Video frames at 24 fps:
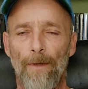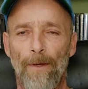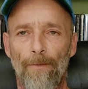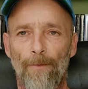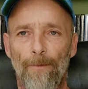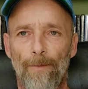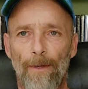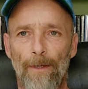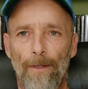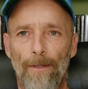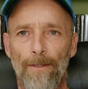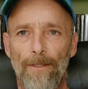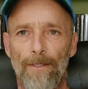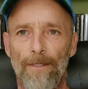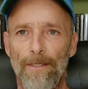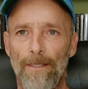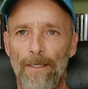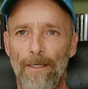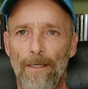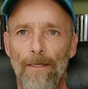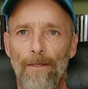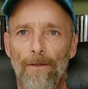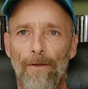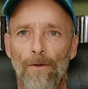I've been
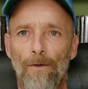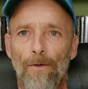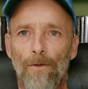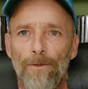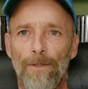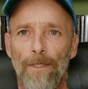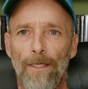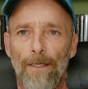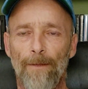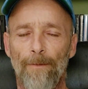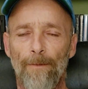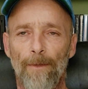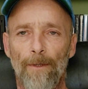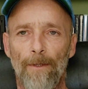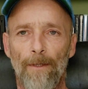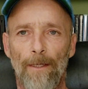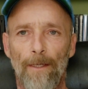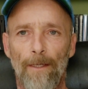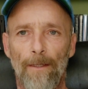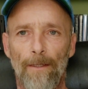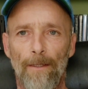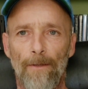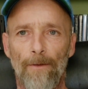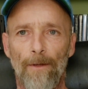sick the whole time.
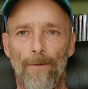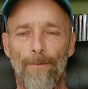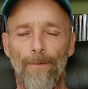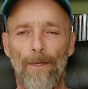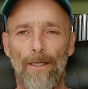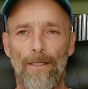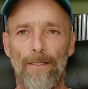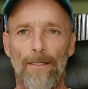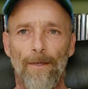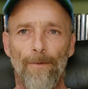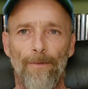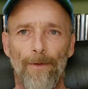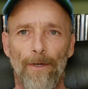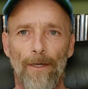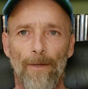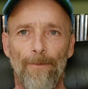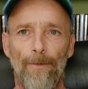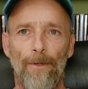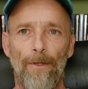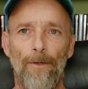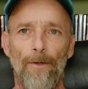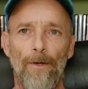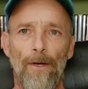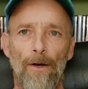I think I picked something
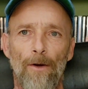up either